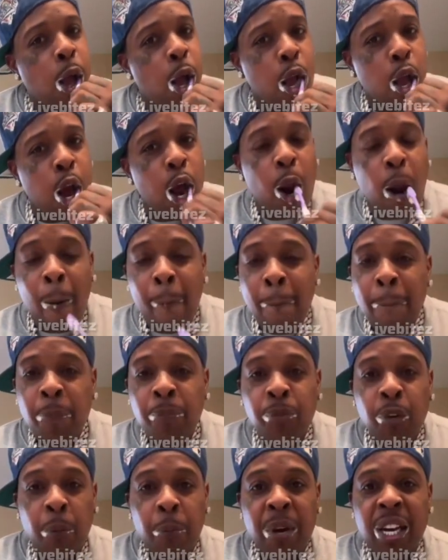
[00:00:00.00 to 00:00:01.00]
You there,
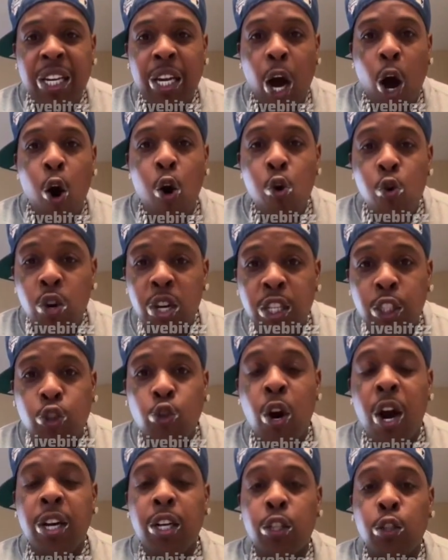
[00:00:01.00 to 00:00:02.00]
man, only
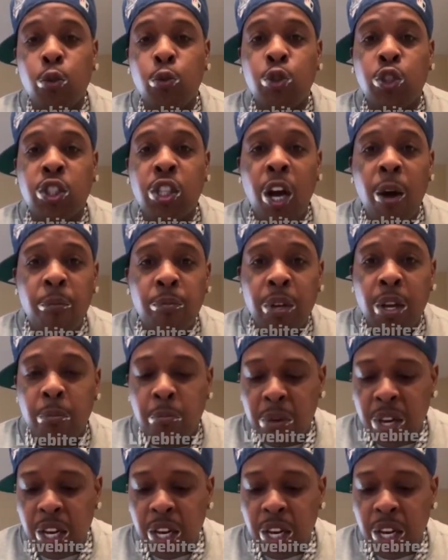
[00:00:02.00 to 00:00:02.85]
trying to do something.